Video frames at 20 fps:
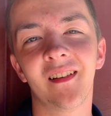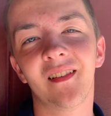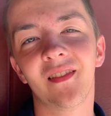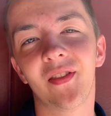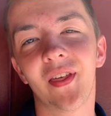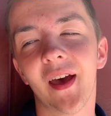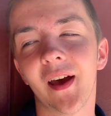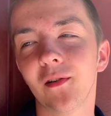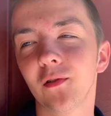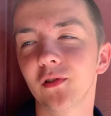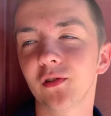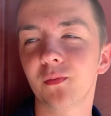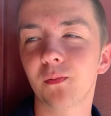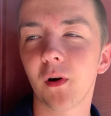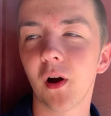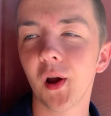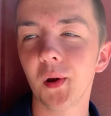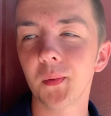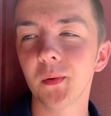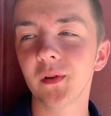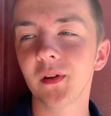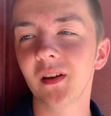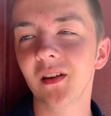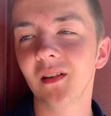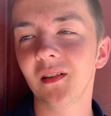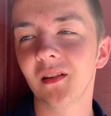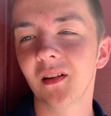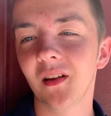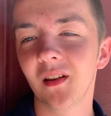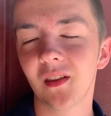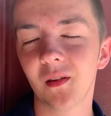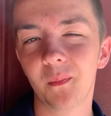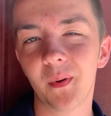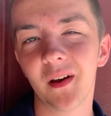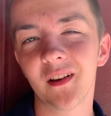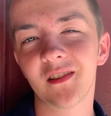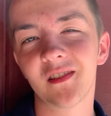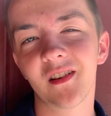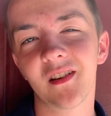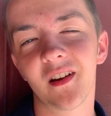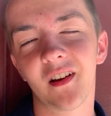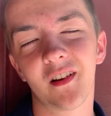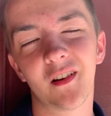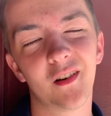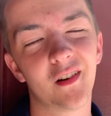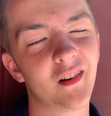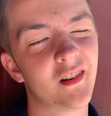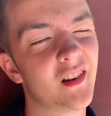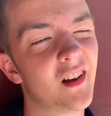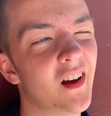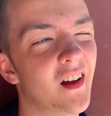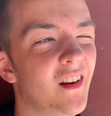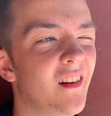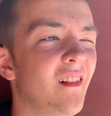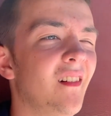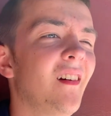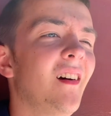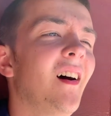that was probably the best thing I could have done.